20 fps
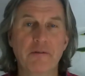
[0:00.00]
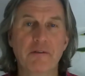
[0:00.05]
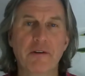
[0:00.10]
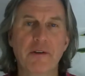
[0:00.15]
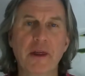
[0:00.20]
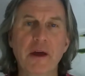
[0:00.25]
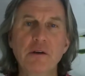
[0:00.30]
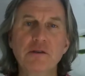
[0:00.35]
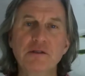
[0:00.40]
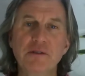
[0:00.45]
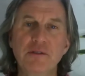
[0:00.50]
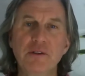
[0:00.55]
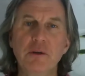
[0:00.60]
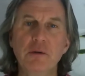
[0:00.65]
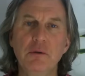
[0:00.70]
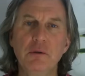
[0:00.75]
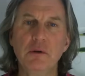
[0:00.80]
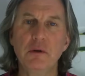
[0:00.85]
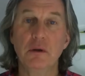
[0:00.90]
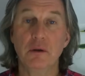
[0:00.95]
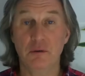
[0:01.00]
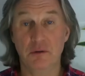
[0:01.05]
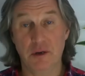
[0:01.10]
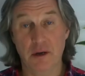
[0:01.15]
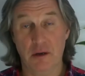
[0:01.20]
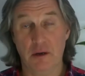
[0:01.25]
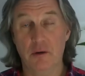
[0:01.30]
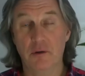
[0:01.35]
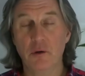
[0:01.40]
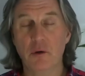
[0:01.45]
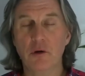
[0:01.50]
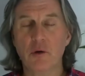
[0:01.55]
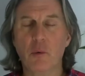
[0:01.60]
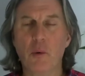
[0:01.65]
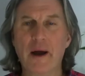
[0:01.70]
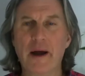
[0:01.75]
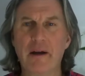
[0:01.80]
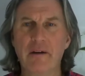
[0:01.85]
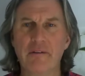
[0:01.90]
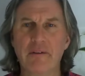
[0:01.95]
For those of you who are not
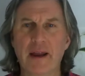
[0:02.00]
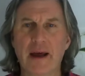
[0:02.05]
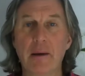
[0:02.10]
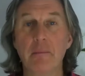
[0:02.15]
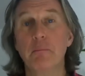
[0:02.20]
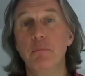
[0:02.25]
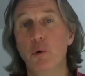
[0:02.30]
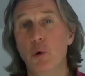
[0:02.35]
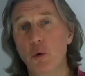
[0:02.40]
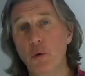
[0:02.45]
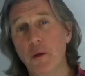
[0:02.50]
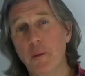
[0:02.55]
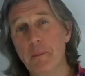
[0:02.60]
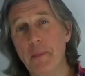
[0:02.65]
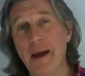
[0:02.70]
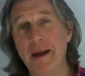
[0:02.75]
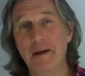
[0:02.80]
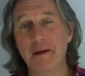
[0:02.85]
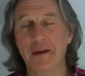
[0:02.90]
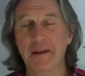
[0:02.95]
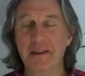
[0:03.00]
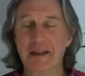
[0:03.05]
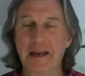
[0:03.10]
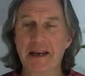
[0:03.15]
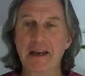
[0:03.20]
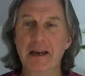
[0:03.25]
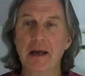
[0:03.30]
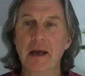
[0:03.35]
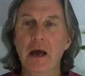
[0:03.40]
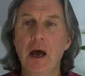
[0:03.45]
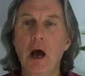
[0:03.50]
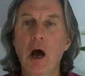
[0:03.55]
aware of that, more than men I think,